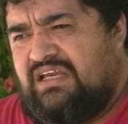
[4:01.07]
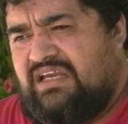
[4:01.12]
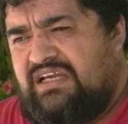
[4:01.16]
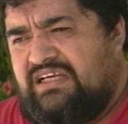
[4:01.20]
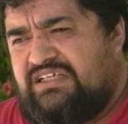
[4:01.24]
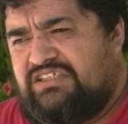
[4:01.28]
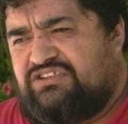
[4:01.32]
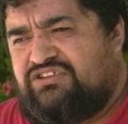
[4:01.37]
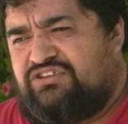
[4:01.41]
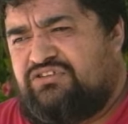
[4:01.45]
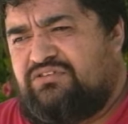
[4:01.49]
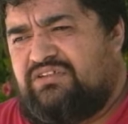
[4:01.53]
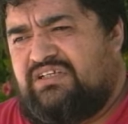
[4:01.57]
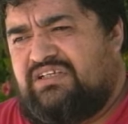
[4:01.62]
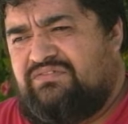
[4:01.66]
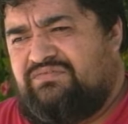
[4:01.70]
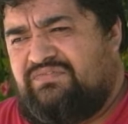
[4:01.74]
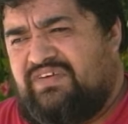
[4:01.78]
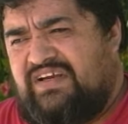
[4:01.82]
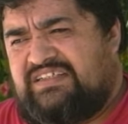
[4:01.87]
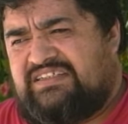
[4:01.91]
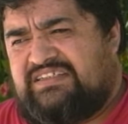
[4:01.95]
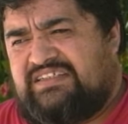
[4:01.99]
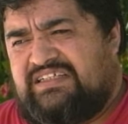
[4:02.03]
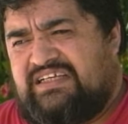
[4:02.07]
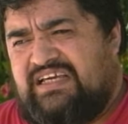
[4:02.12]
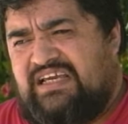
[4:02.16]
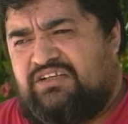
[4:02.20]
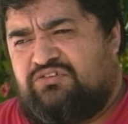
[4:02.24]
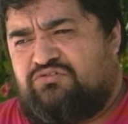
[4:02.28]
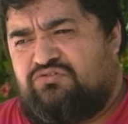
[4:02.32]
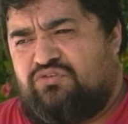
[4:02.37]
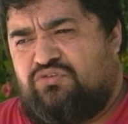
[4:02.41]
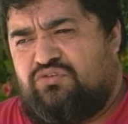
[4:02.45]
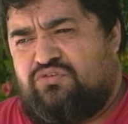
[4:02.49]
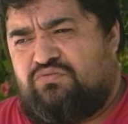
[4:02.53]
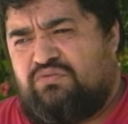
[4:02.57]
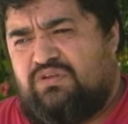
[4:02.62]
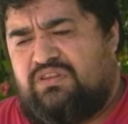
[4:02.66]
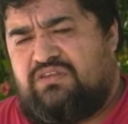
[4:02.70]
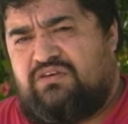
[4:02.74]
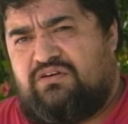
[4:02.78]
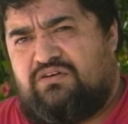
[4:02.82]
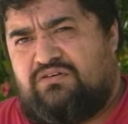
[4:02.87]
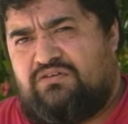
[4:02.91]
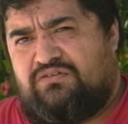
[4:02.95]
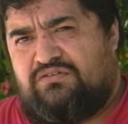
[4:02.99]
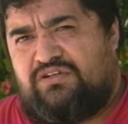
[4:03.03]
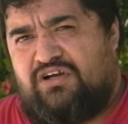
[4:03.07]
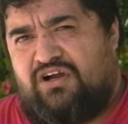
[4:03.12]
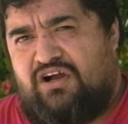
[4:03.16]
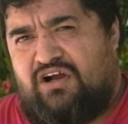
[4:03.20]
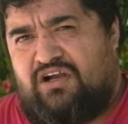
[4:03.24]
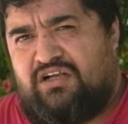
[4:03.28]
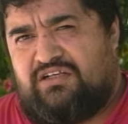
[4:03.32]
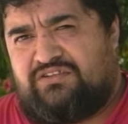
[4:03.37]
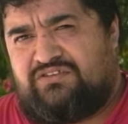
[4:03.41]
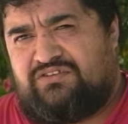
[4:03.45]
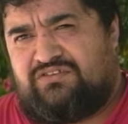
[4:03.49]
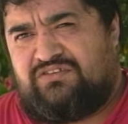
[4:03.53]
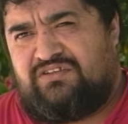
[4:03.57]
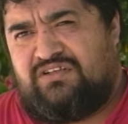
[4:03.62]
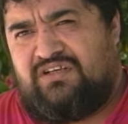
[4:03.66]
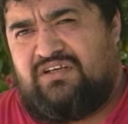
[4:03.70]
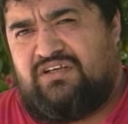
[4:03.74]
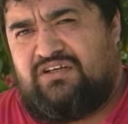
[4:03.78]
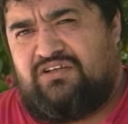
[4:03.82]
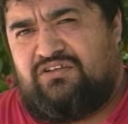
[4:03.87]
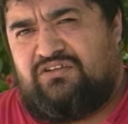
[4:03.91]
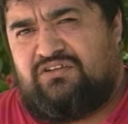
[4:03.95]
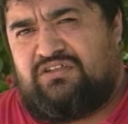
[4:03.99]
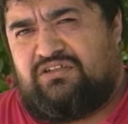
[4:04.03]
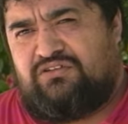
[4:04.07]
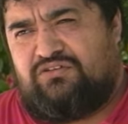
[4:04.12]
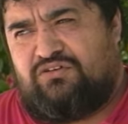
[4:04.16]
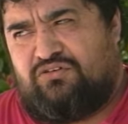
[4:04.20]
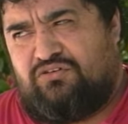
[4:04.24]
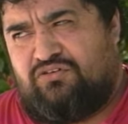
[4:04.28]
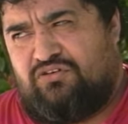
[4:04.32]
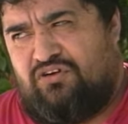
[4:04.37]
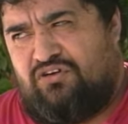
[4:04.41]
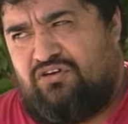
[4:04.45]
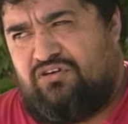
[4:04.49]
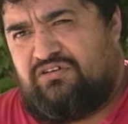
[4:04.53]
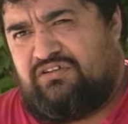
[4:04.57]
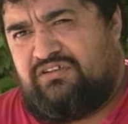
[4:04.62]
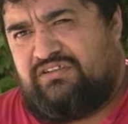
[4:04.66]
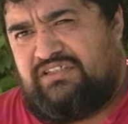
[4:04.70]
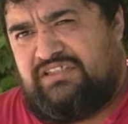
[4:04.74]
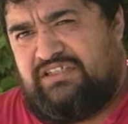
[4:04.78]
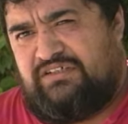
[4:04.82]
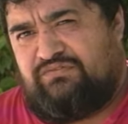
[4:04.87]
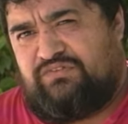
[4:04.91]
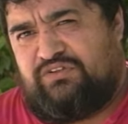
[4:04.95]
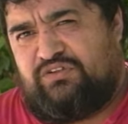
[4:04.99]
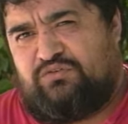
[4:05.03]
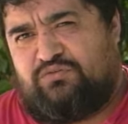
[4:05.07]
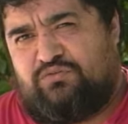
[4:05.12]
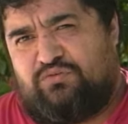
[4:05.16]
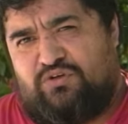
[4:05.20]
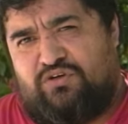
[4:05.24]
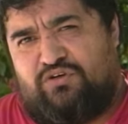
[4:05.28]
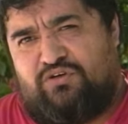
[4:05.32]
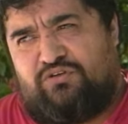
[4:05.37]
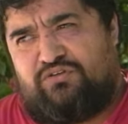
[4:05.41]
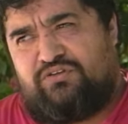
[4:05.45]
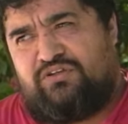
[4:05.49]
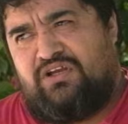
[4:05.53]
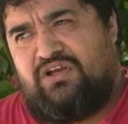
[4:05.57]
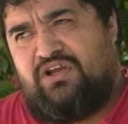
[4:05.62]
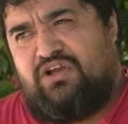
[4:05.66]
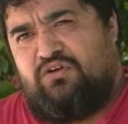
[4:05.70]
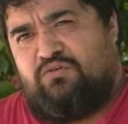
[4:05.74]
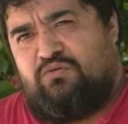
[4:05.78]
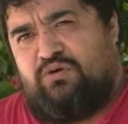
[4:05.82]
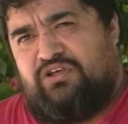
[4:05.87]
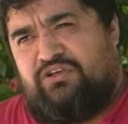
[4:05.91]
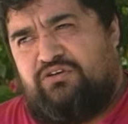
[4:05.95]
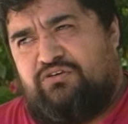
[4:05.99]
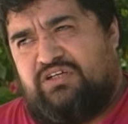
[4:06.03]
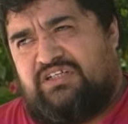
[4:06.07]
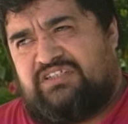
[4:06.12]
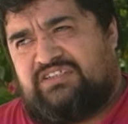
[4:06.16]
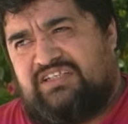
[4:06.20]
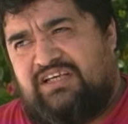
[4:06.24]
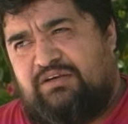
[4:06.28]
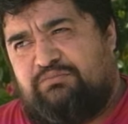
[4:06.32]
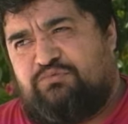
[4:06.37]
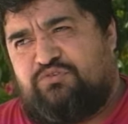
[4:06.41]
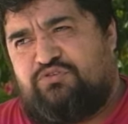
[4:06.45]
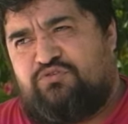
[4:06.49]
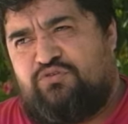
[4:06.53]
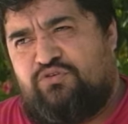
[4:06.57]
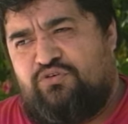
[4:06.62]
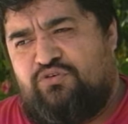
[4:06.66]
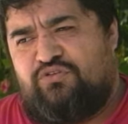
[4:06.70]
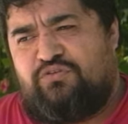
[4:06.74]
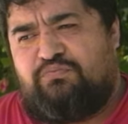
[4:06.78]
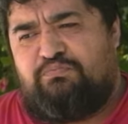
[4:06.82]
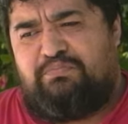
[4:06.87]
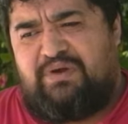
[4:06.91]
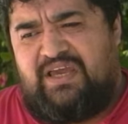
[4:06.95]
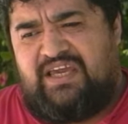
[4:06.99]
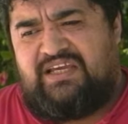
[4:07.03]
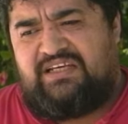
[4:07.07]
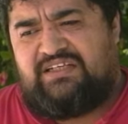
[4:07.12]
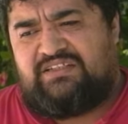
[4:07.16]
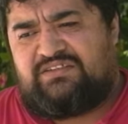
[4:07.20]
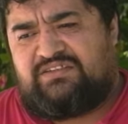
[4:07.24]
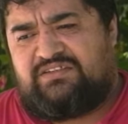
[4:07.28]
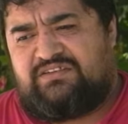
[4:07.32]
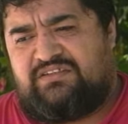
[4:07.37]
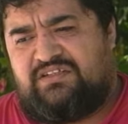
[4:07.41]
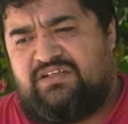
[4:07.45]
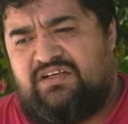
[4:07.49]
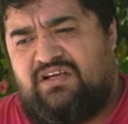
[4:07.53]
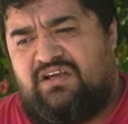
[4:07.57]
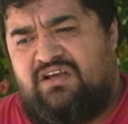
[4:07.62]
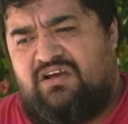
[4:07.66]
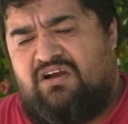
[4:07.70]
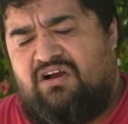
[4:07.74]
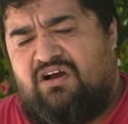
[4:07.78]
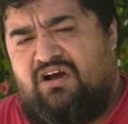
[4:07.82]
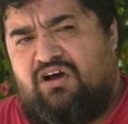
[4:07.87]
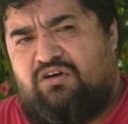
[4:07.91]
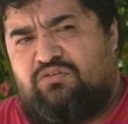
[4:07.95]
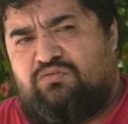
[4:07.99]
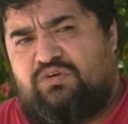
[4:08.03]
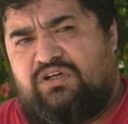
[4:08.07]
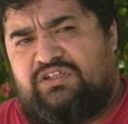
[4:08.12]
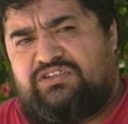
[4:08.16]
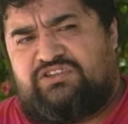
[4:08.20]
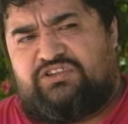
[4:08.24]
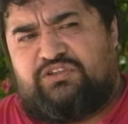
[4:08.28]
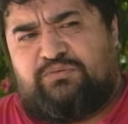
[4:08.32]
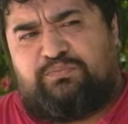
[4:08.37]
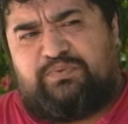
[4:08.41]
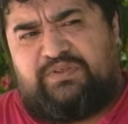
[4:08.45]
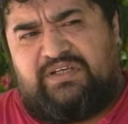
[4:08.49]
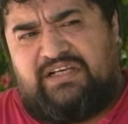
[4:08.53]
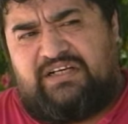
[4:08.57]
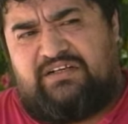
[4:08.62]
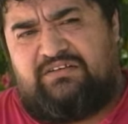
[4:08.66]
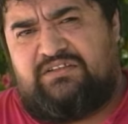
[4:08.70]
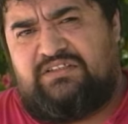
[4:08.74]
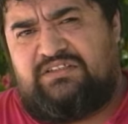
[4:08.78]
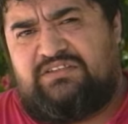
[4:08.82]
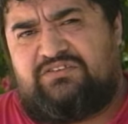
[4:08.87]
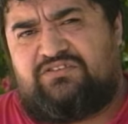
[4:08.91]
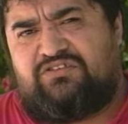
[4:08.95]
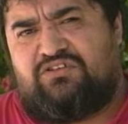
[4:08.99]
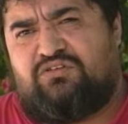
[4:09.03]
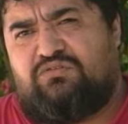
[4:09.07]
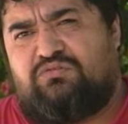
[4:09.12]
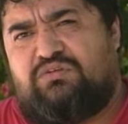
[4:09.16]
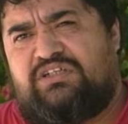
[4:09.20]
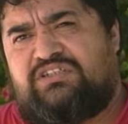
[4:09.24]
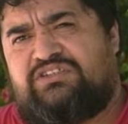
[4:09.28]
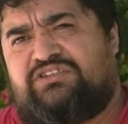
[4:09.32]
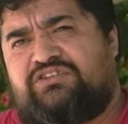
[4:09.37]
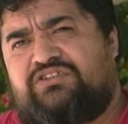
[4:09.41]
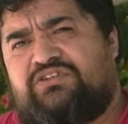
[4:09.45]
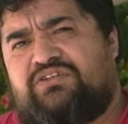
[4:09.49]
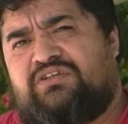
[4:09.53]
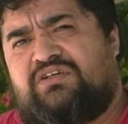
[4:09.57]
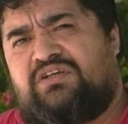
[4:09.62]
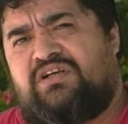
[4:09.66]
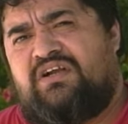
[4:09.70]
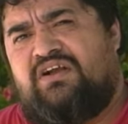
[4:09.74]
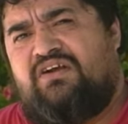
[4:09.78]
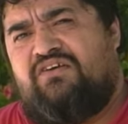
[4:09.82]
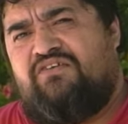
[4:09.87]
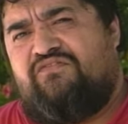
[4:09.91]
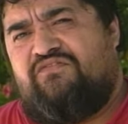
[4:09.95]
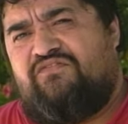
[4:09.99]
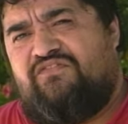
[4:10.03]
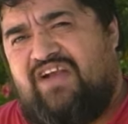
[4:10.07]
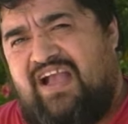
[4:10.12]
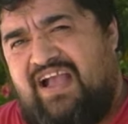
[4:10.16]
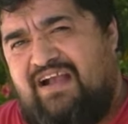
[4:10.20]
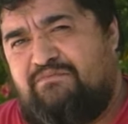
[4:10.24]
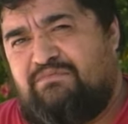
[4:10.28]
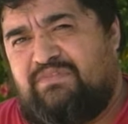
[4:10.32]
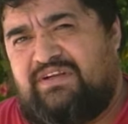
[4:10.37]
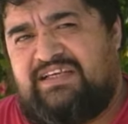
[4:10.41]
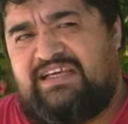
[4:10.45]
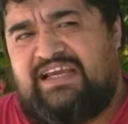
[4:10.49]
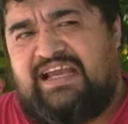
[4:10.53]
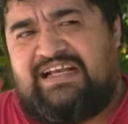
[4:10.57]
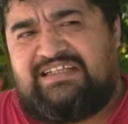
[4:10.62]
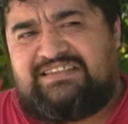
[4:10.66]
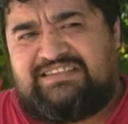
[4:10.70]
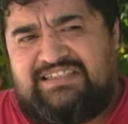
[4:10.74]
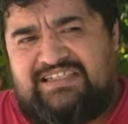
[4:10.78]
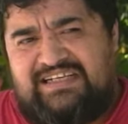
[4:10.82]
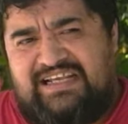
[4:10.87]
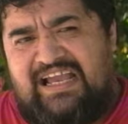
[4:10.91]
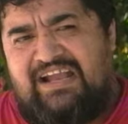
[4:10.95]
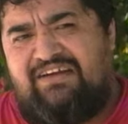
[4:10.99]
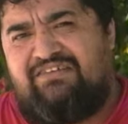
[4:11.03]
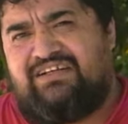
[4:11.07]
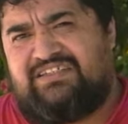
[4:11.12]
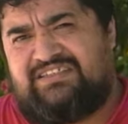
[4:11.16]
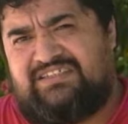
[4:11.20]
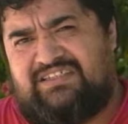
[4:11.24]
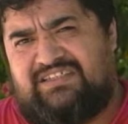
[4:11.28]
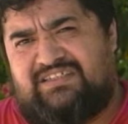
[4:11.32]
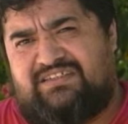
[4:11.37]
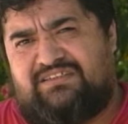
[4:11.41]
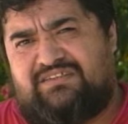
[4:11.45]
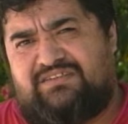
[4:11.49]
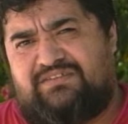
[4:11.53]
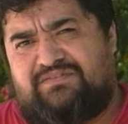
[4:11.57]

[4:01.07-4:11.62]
is to investigate truth with your own hearts. You can no longer live in a world where you accept truth based on what your parents or what your family has inherited.